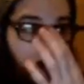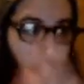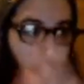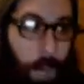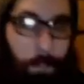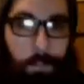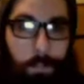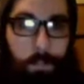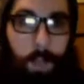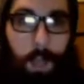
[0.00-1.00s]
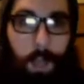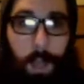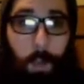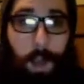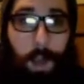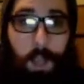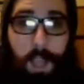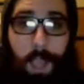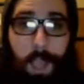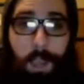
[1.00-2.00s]
I want to
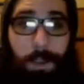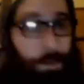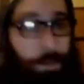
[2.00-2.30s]
thank